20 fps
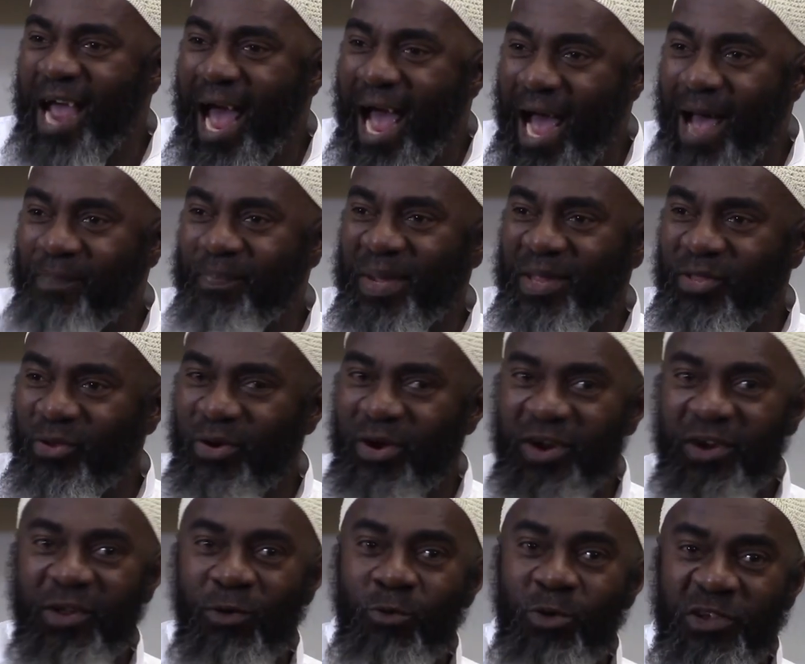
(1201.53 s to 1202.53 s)
happy to
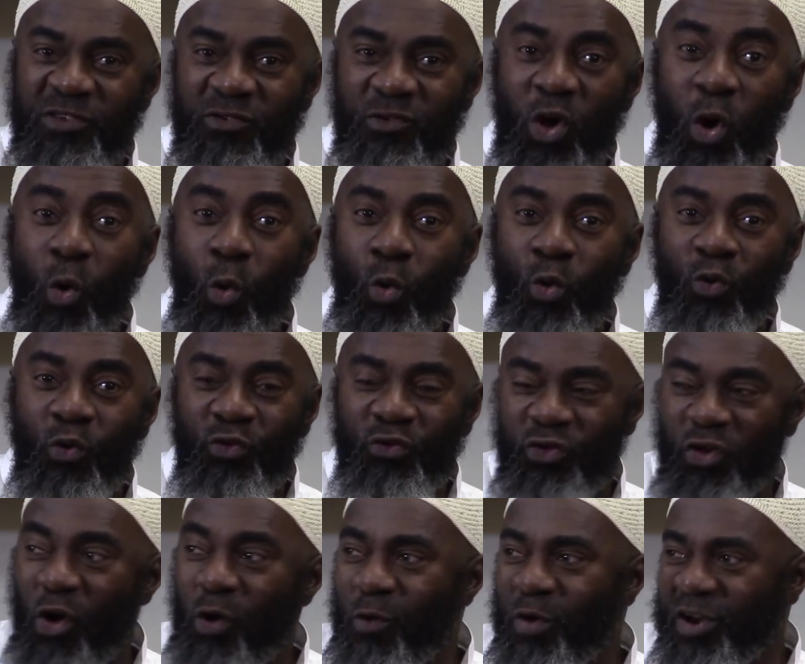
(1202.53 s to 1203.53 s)
hear there was
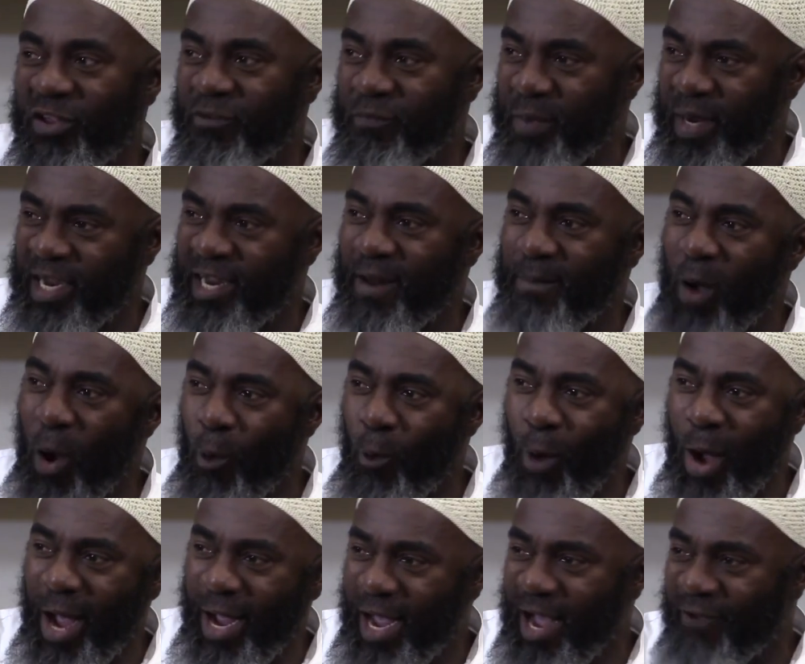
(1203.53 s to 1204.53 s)
someone speaking about
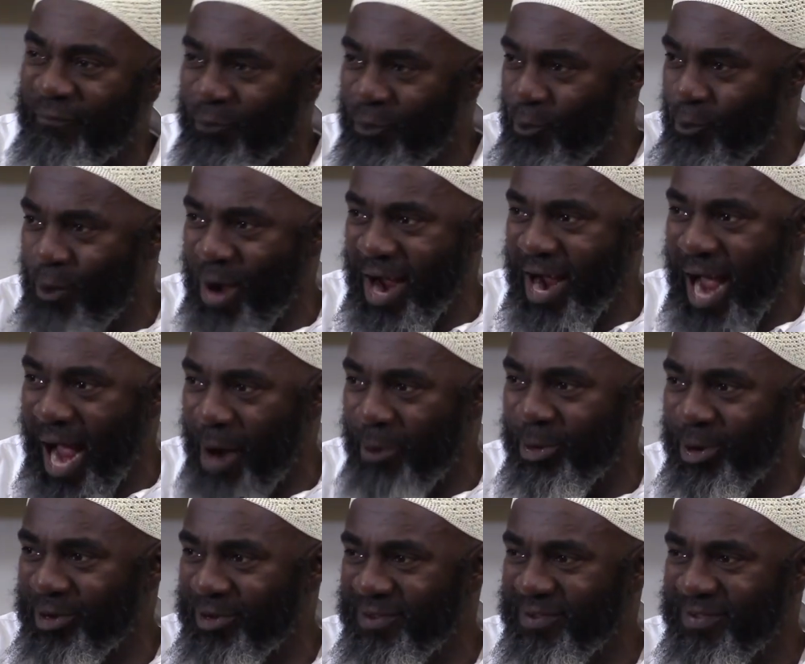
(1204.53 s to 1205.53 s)
one God for 1
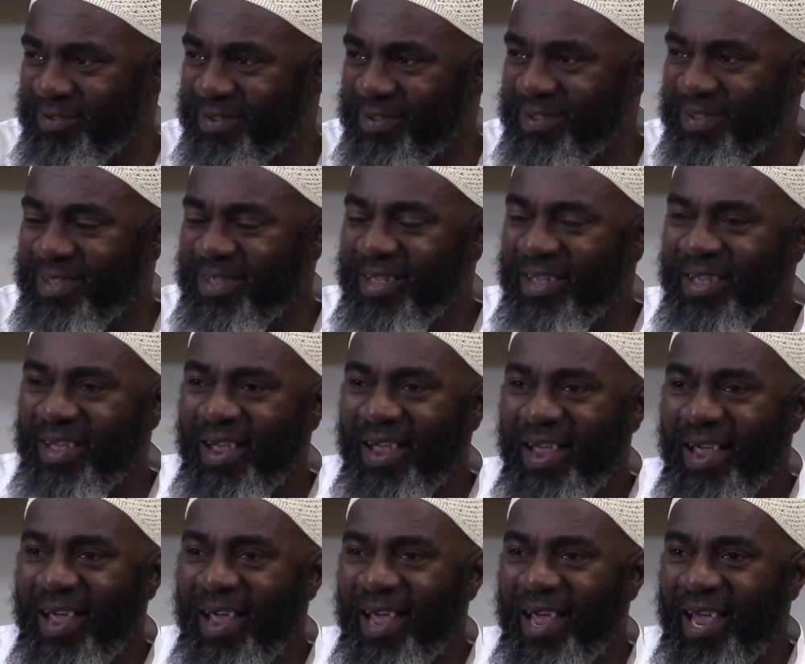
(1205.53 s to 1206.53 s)
hour,
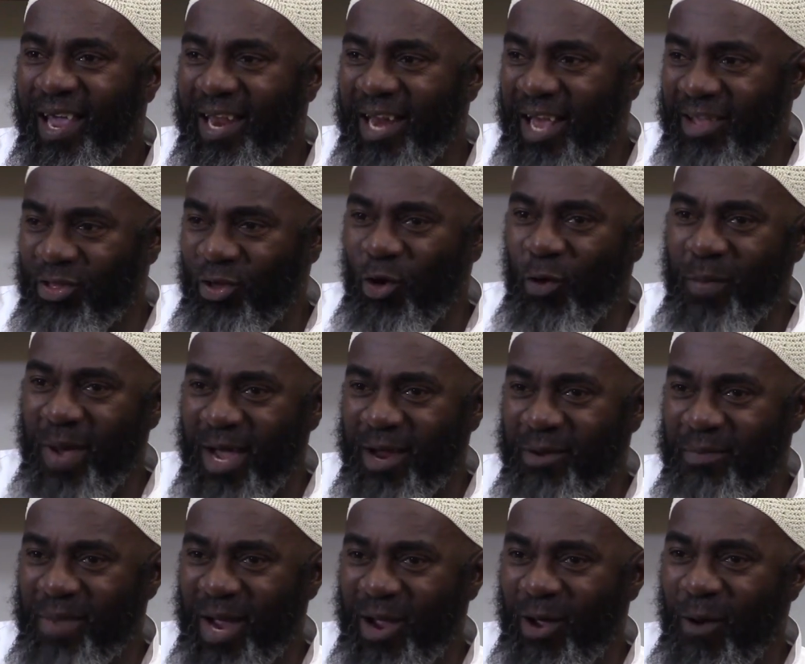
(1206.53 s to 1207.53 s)
and I told
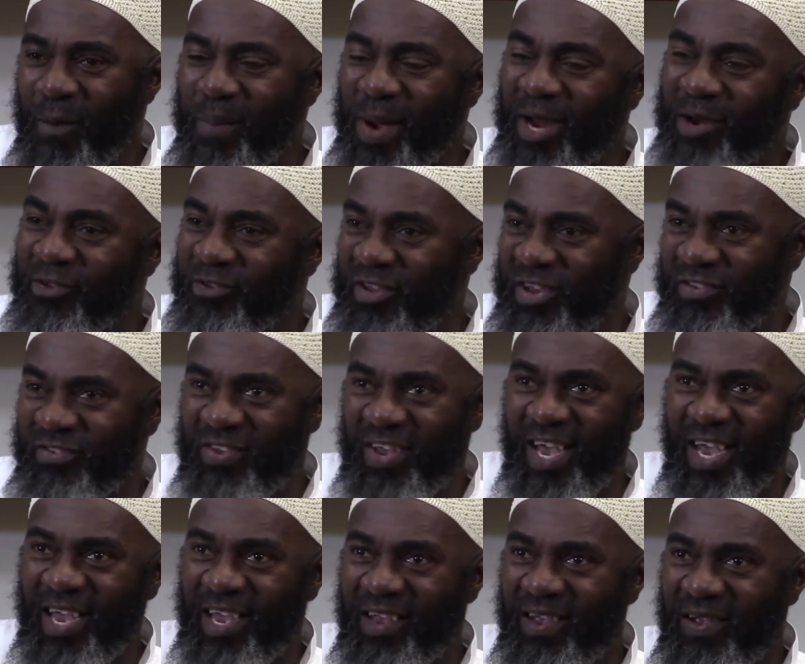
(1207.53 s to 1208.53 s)
my companions, he
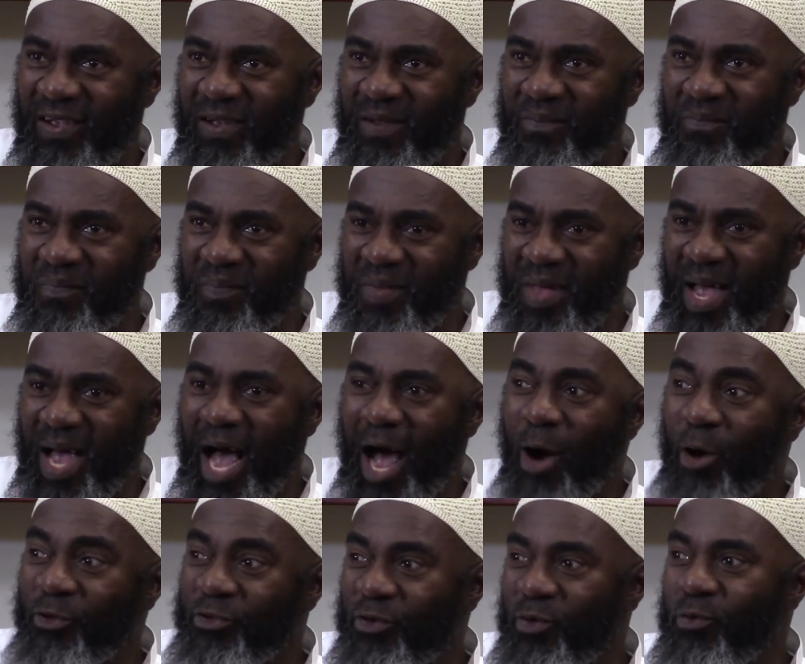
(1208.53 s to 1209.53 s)
say,
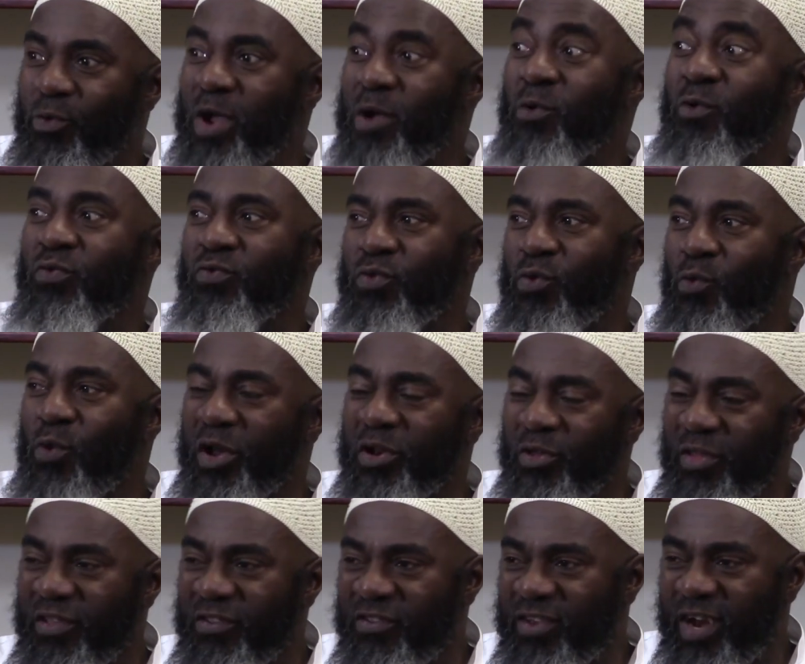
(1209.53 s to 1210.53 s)
I also went to one
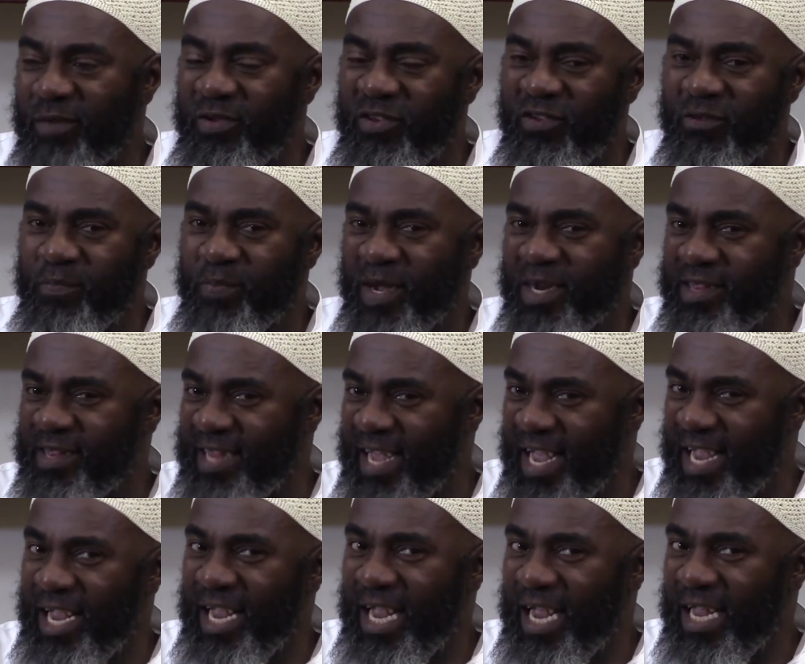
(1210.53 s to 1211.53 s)
of the services, but
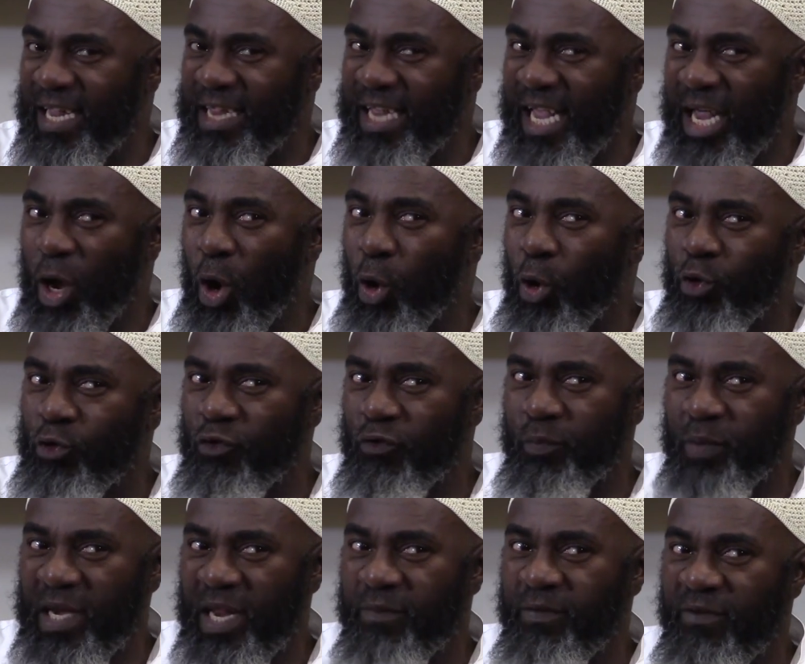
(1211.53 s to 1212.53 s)
they
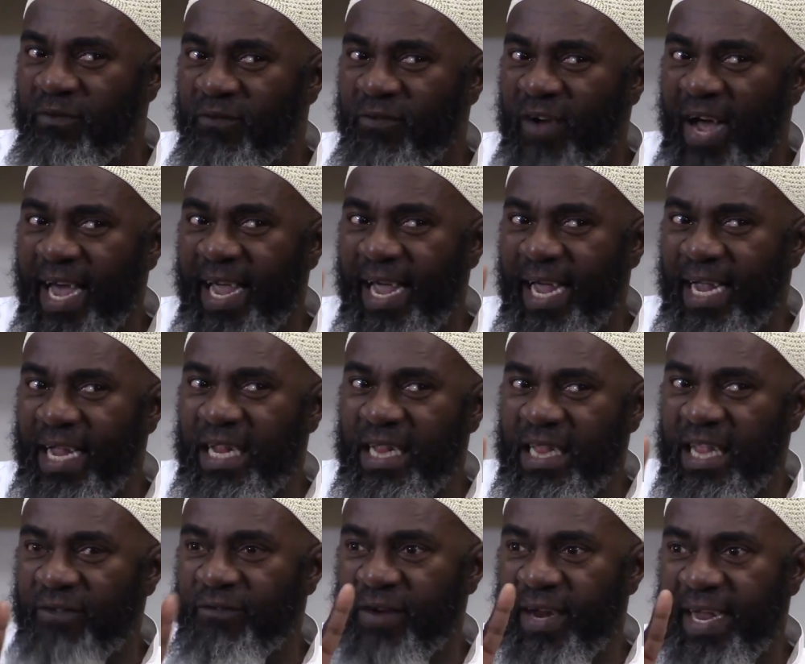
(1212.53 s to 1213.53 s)
also believe in
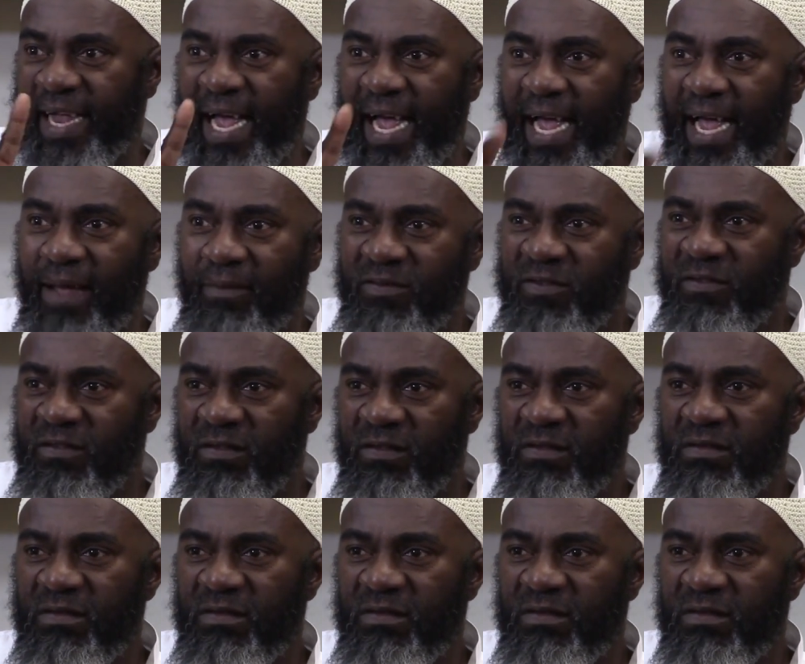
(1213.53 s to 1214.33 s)
five different gods.